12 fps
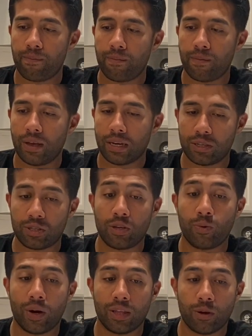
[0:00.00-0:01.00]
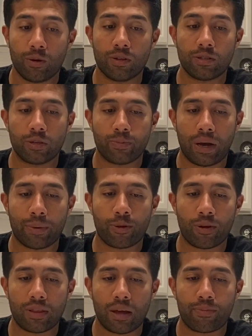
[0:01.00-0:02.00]
I can see why the Owens is
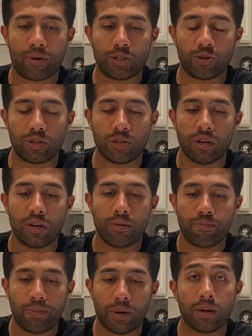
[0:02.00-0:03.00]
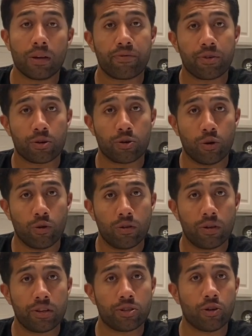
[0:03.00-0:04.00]
popular at that price range. But if your
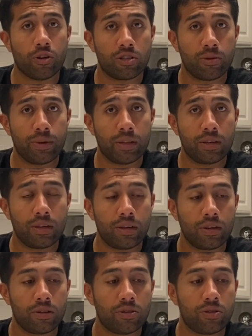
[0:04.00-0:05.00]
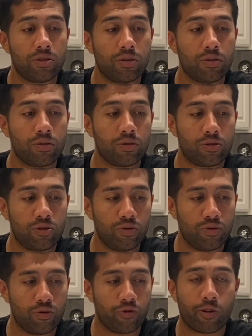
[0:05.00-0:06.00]
goal is ultimately
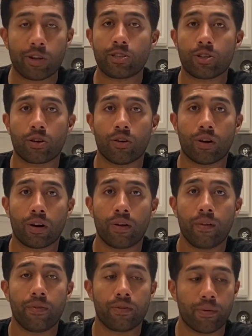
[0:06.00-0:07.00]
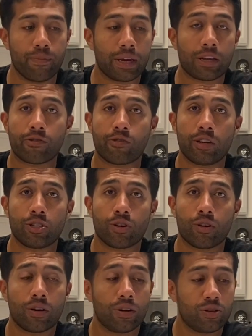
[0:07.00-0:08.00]
to race the car, to make it a race
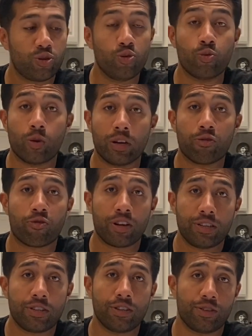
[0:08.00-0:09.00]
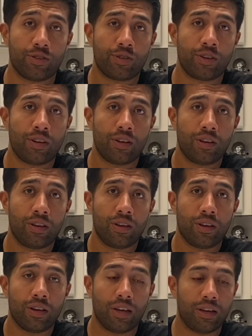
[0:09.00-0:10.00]
car, to win races,
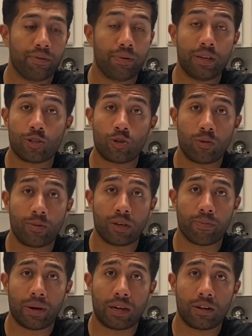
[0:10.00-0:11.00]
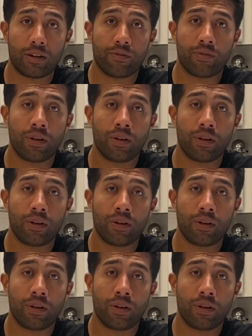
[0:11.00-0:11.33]
and be extremely competitive,